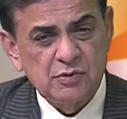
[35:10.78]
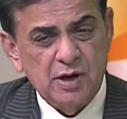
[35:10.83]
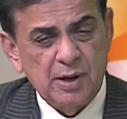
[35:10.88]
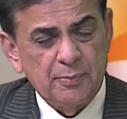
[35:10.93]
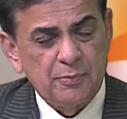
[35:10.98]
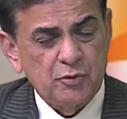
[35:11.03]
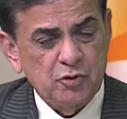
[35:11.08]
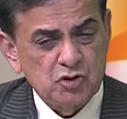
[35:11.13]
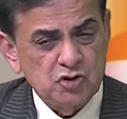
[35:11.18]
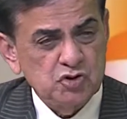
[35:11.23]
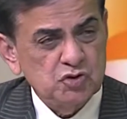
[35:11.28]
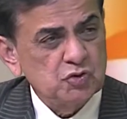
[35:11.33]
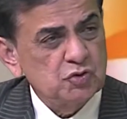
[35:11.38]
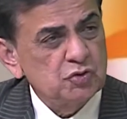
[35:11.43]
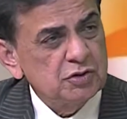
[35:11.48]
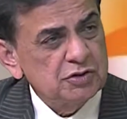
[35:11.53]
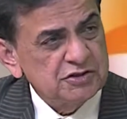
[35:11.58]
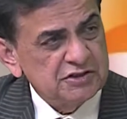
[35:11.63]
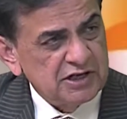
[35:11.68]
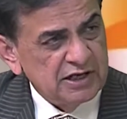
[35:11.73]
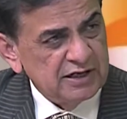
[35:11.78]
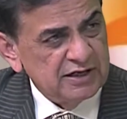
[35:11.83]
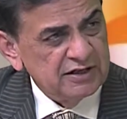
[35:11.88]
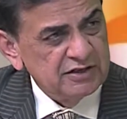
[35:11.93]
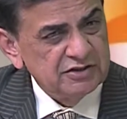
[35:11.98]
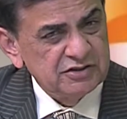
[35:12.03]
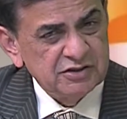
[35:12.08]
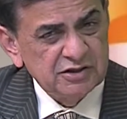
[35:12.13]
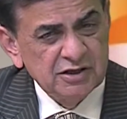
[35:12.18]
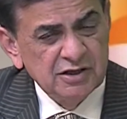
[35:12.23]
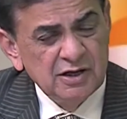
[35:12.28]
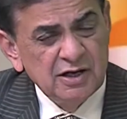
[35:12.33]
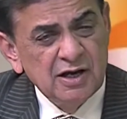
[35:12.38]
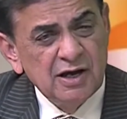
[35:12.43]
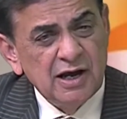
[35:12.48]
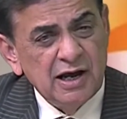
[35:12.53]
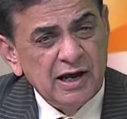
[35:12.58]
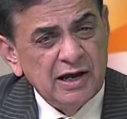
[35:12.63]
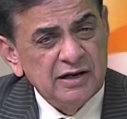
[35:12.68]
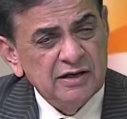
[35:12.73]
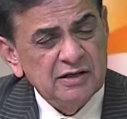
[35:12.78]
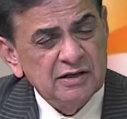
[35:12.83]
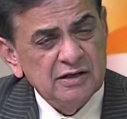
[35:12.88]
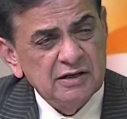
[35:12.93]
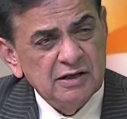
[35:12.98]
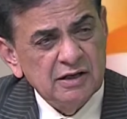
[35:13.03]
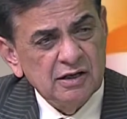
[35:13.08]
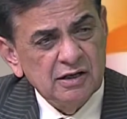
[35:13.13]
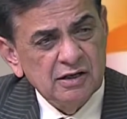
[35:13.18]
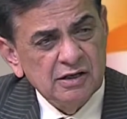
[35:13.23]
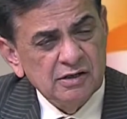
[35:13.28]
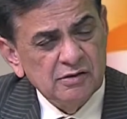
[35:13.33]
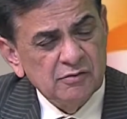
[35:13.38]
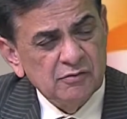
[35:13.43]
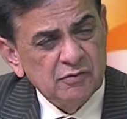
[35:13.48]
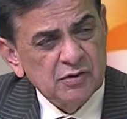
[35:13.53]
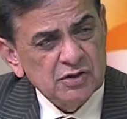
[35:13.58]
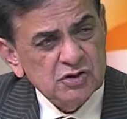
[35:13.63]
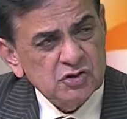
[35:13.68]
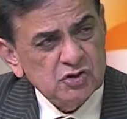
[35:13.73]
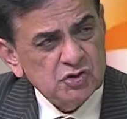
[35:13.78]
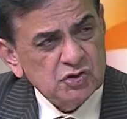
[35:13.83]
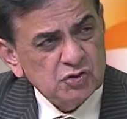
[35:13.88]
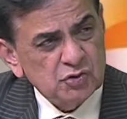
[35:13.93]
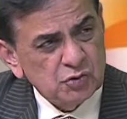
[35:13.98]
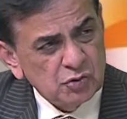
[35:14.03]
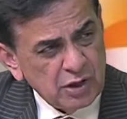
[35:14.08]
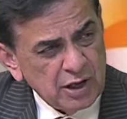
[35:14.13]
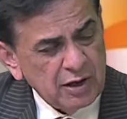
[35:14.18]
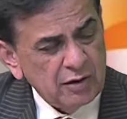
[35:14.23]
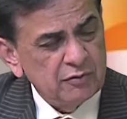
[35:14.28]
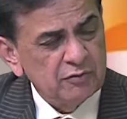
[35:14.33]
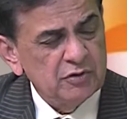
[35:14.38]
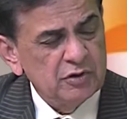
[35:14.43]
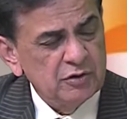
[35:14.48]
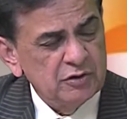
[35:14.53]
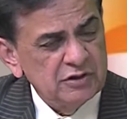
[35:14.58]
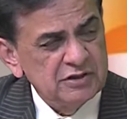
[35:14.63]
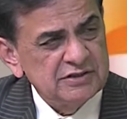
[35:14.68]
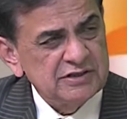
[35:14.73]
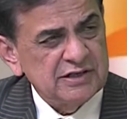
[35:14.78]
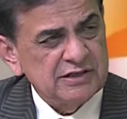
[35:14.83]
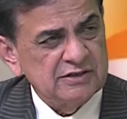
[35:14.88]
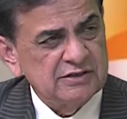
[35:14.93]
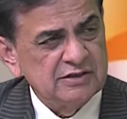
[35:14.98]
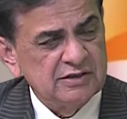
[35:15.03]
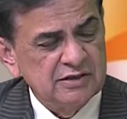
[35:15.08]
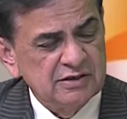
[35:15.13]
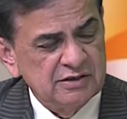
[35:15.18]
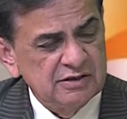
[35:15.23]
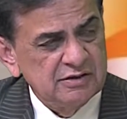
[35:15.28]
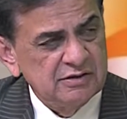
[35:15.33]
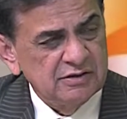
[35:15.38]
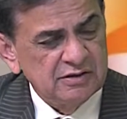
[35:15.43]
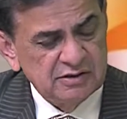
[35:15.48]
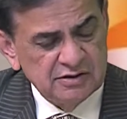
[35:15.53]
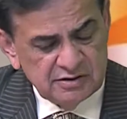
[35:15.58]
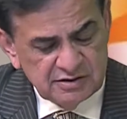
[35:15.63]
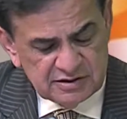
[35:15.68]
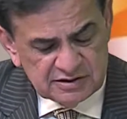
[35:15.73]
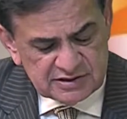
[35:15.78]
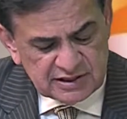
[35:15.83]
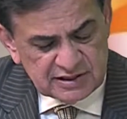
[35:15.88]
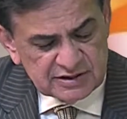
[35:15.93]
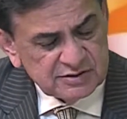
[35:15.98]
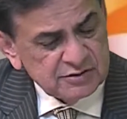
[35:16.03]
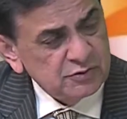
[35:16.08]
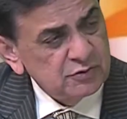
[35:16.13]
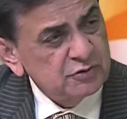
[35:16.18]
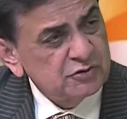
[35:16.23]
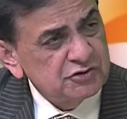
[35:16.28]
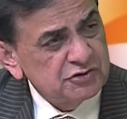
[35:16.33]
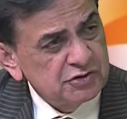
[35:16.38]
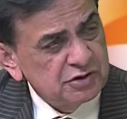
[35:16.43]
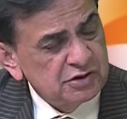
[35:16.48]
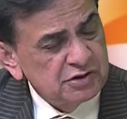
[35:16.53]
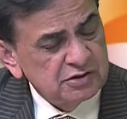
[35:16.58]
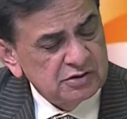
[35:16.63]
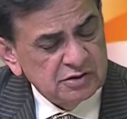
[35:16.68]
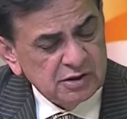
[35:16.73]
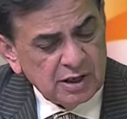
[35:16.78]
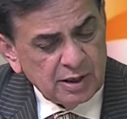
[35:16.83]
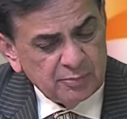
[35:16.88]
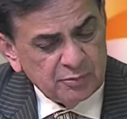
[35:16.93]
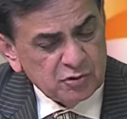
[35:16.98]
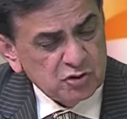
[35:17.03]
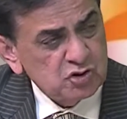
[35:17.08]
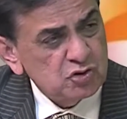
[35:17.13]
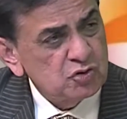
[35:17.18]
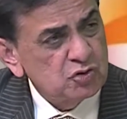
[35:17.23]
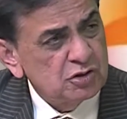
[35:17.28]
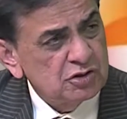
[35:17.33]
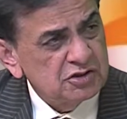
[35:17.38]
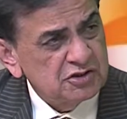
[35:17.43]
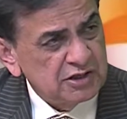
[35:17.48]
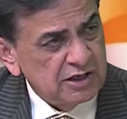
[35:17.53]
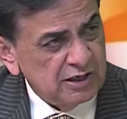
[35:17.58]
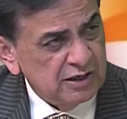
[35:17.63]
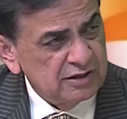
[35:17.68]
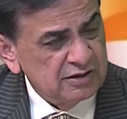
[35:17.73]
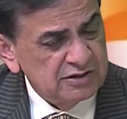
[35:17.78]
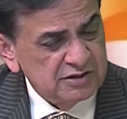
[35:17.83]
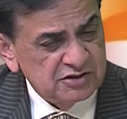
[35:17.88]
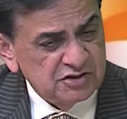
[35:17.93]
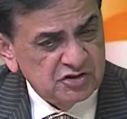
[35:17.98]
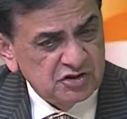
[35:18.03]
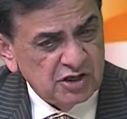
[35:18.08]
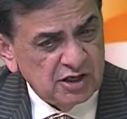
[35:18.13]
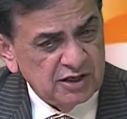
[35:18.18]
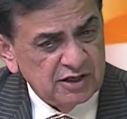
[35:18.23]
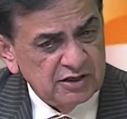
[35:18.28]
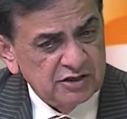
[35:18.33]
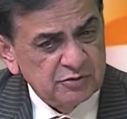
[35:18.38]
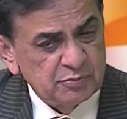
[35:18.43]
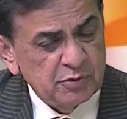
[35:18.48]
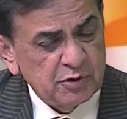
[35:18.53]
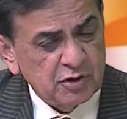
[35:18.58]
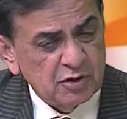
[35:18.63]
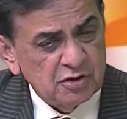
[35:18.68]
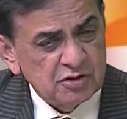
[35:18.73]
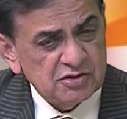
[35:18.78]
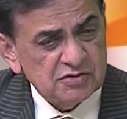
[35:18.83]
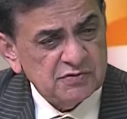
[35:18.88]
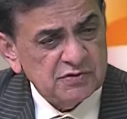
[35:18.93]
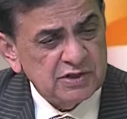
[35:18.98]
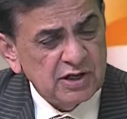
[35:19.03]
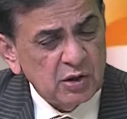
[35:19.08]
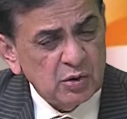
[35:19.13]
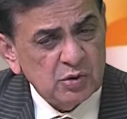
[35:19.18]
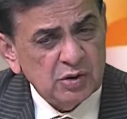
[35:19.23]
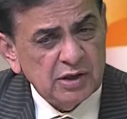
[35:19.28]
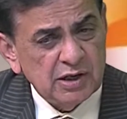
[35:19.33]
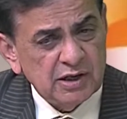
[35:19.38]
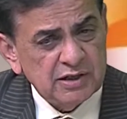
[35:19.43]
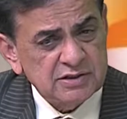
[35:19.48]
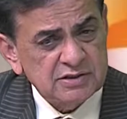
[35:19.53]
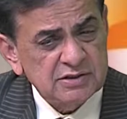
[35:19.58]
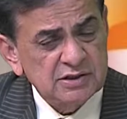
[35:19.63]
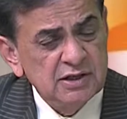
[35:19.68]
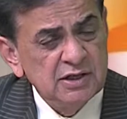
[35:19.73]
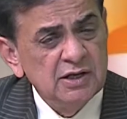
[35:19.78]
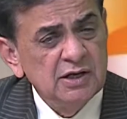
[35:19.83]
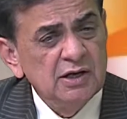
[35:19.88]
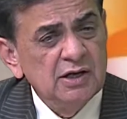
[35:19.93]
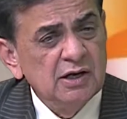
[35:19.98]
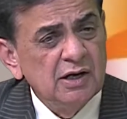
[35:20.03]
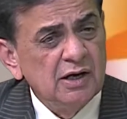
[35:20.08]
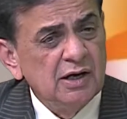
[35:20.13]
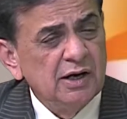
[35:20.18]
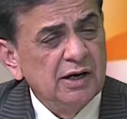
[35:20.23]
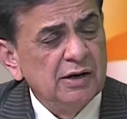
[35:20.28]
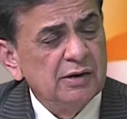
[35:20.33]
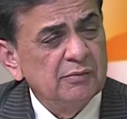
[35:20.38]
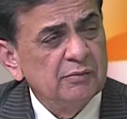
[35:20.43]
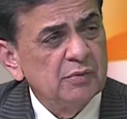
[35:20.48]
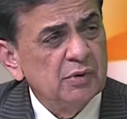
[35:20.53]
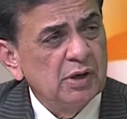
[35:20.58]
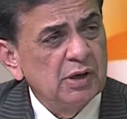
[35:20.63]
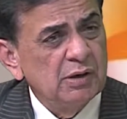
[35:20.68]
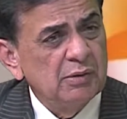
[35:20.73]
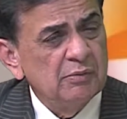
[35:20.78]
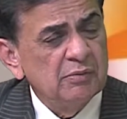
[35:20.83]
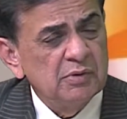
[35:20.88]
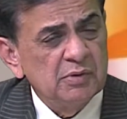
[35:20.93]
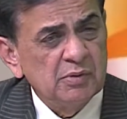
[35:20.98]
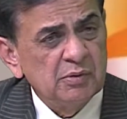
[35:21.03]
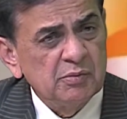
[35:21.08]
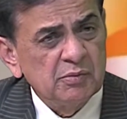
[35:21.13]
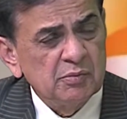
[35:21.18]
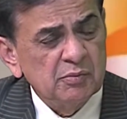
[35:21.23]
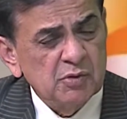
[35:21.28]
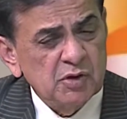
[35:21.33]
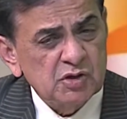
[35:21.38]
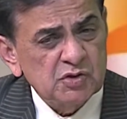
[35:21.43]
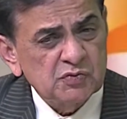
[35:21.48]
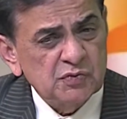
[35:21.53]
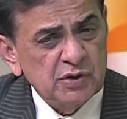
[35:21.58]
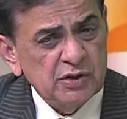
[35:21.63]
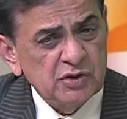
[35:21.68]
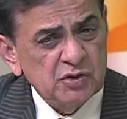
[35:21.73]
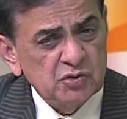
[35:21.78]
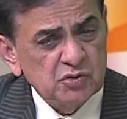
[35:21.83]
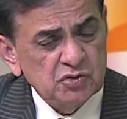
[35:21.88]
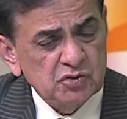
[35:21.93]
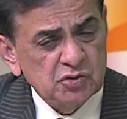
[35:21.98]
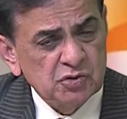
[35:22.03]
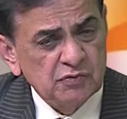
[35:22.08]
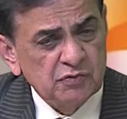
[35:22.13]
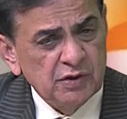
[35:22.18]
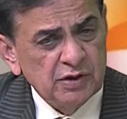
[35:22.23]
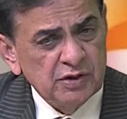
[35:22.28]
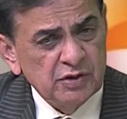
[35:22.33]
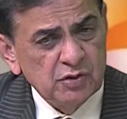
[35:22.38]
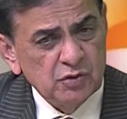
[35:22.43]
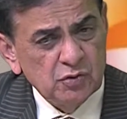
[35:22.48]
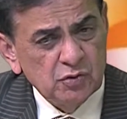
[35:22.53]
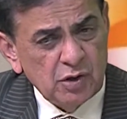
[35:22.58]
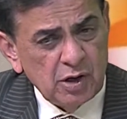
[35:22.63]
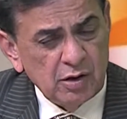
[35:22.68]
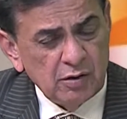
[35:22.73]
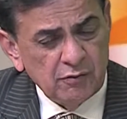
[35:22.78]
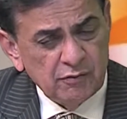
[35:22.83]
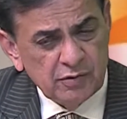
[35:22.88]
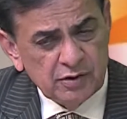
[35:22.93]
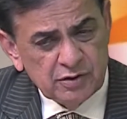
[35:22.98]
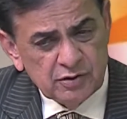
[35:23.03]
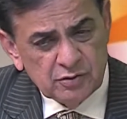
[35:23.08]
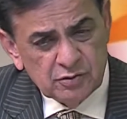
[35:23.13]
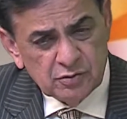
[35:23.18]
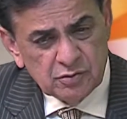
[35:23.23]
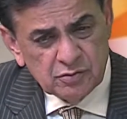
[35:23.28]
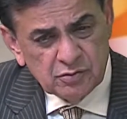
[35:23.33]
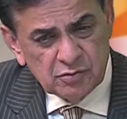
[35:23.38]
approach to the challenge, and one should have decisive approach to this challenge, because without that, because when you